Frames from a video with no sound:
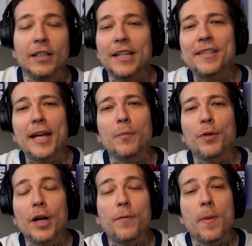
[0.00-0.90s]
Let's take a
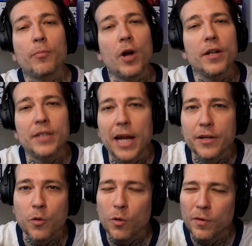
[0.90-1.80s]
break from the Bronze
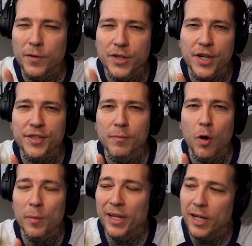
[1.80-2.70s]
Age horror for just a
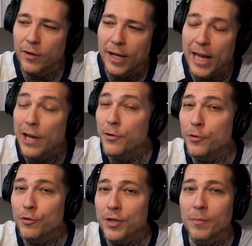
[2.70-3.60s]
moment here and
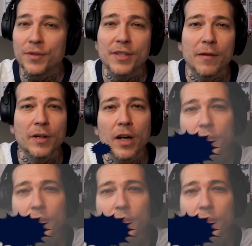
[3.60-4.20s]
introduce number 7